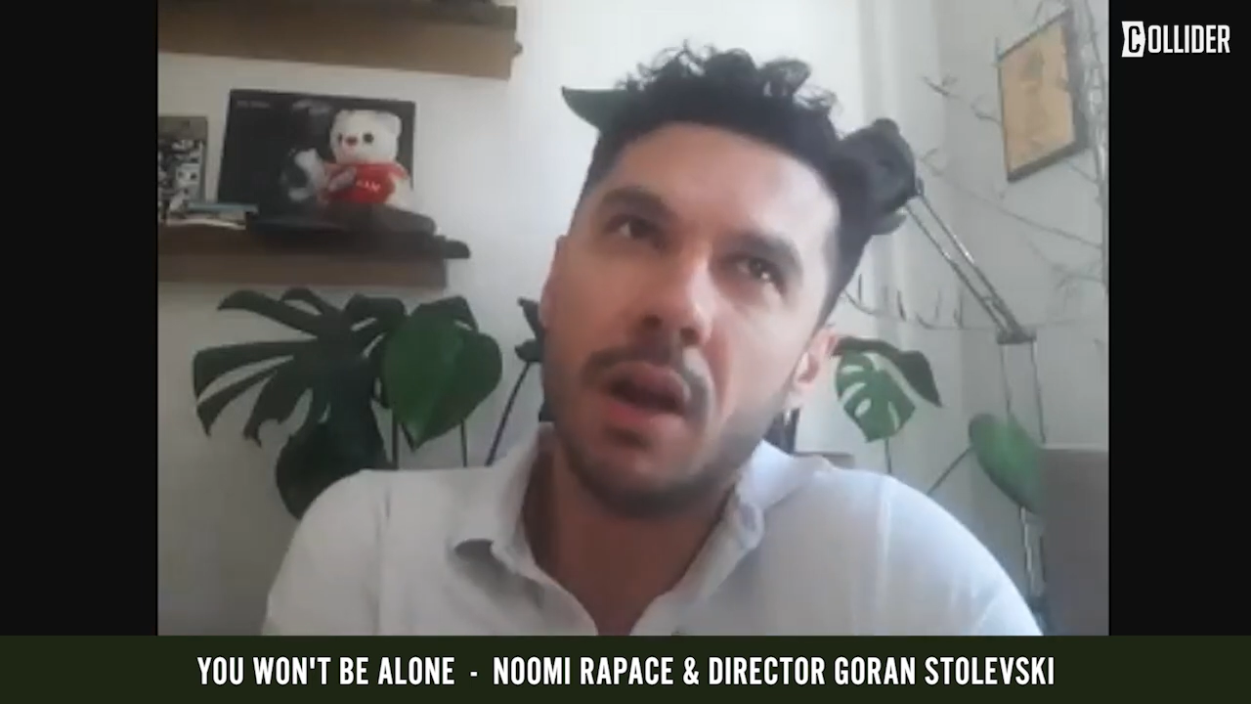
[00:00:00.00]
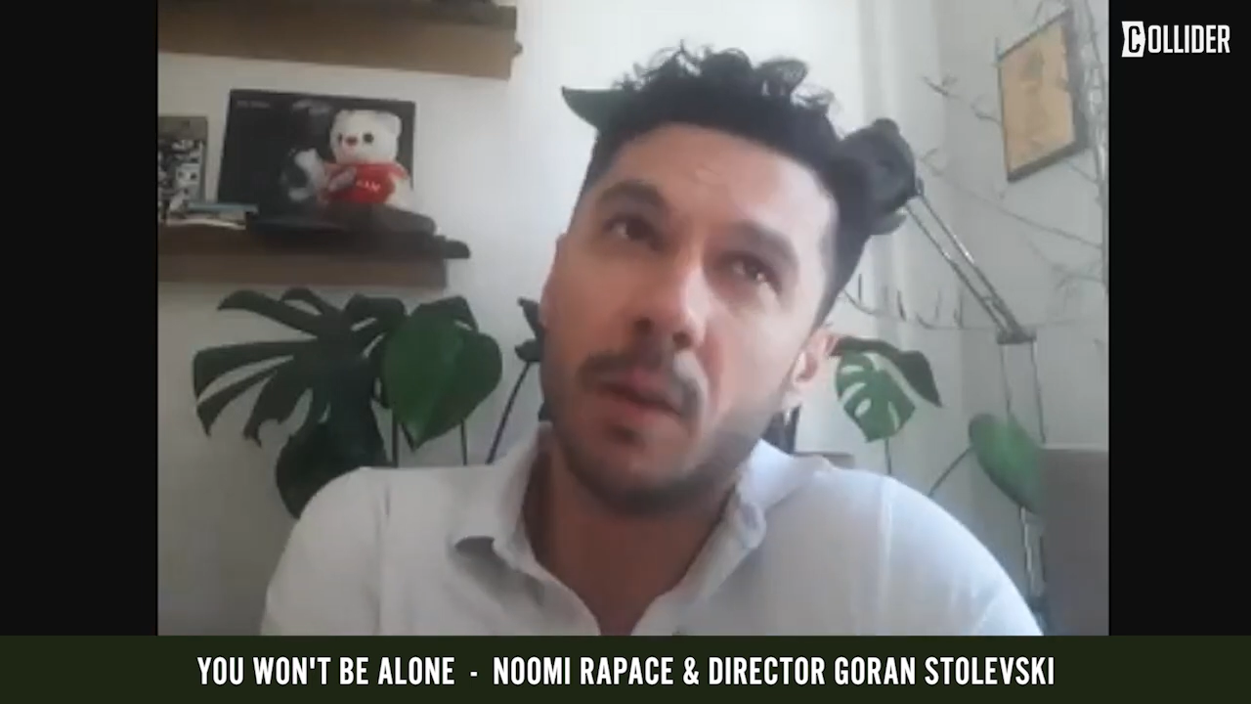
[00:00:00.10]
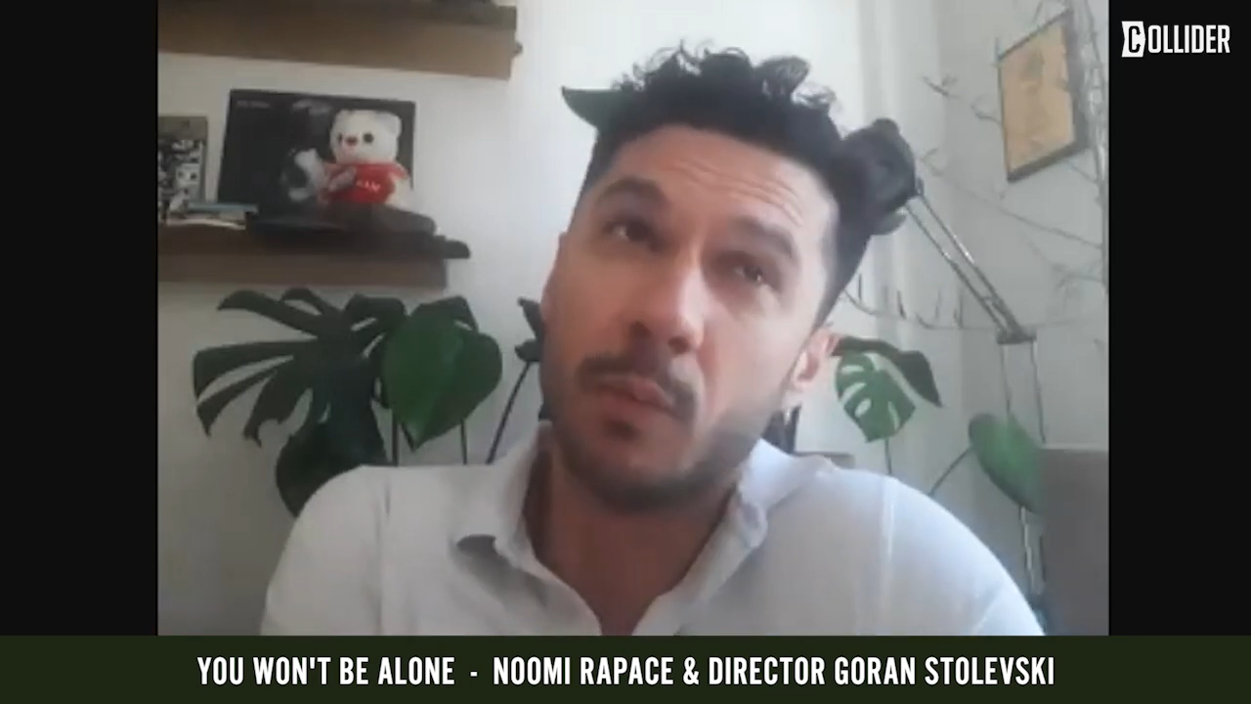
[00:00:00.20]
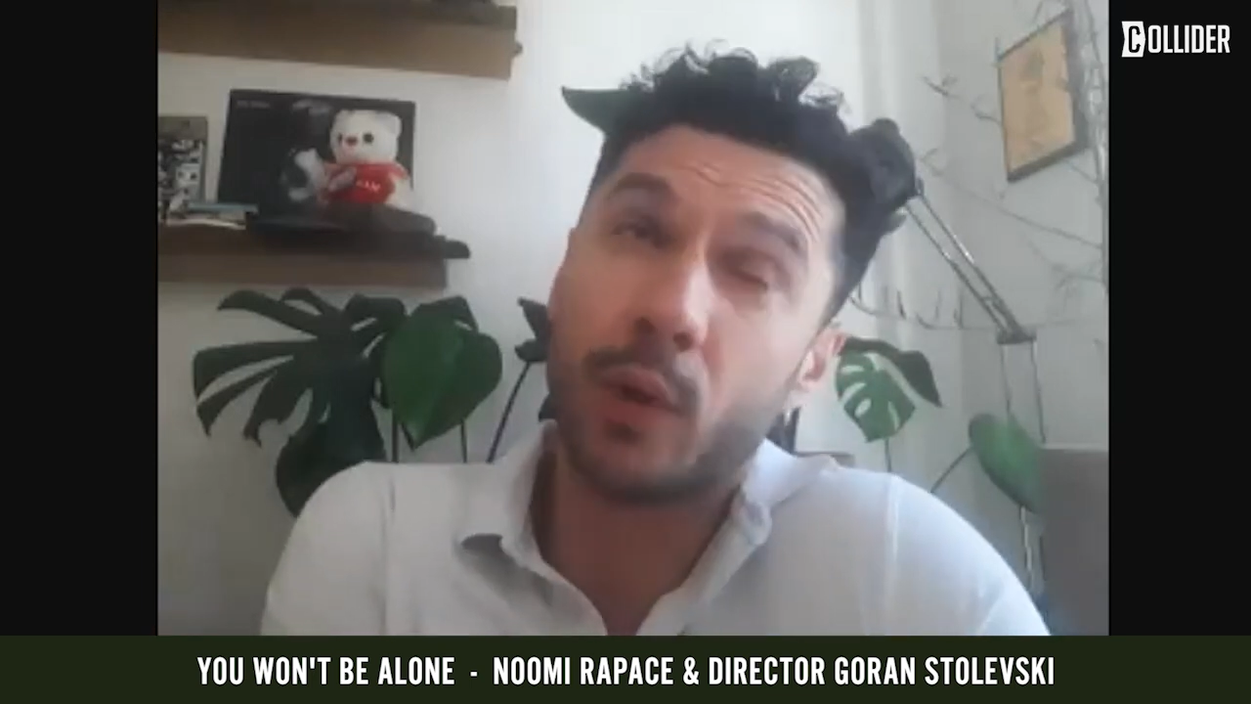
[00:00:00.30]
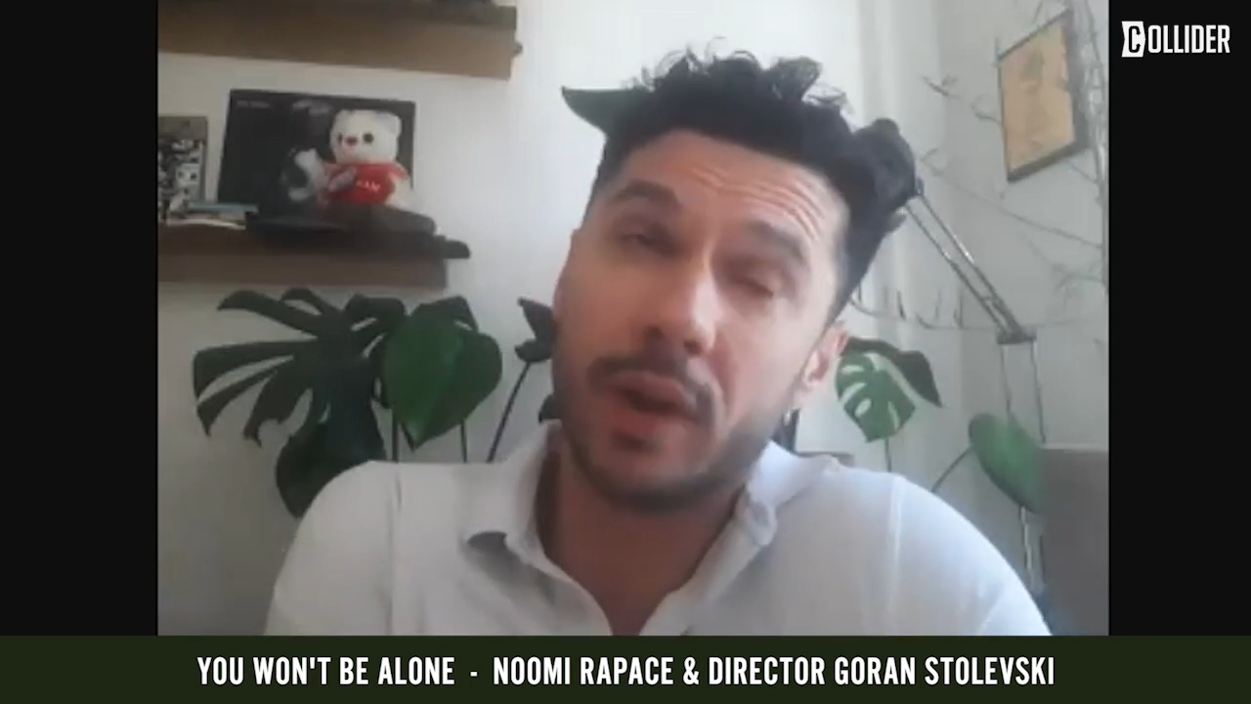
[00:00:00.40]

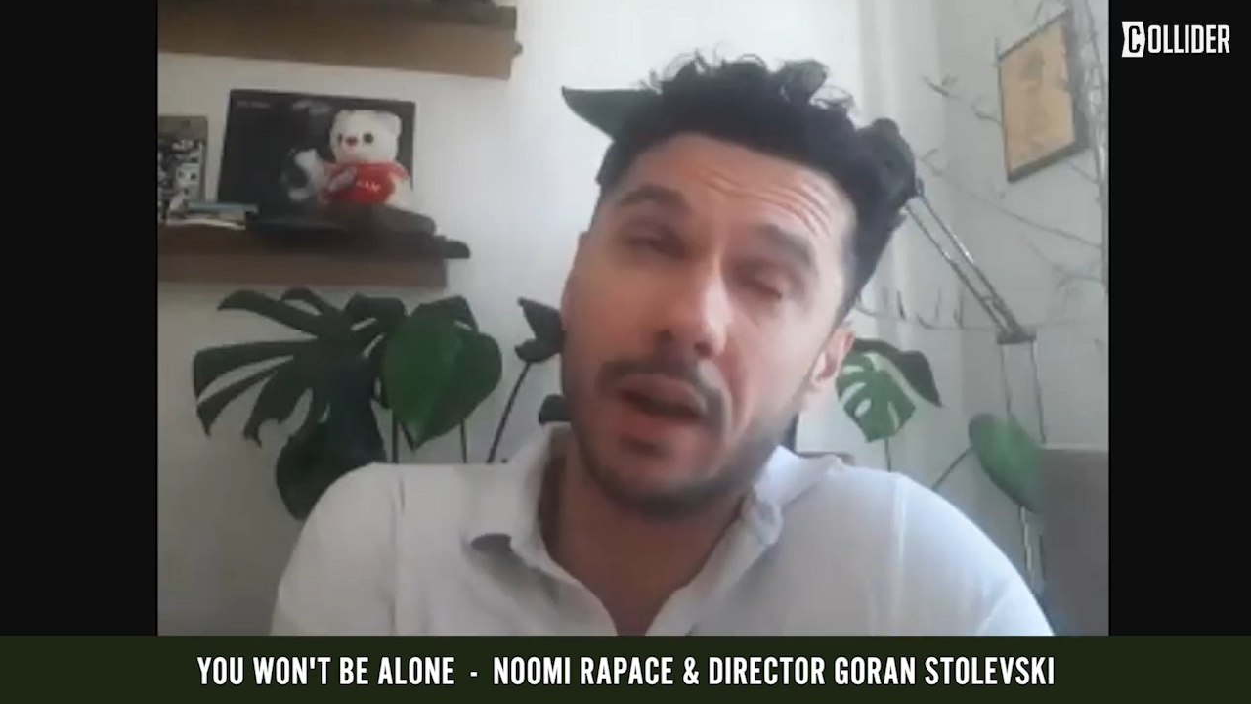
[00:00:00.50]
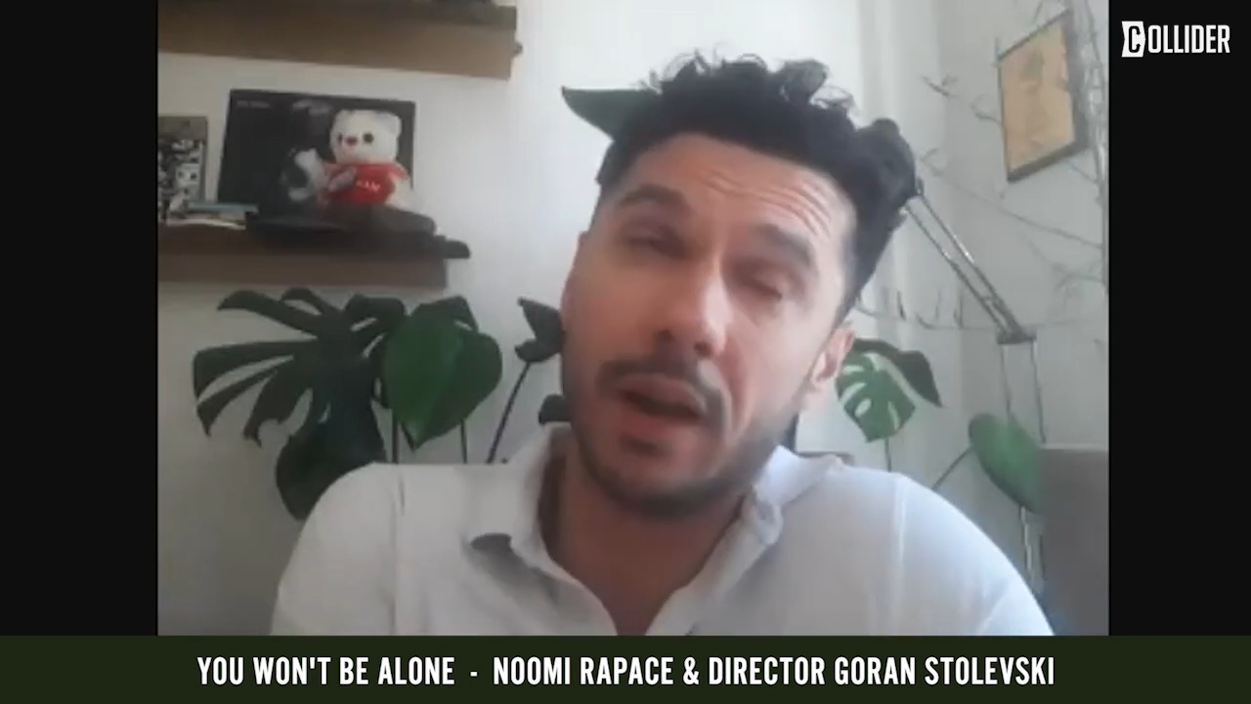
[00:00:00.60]
broken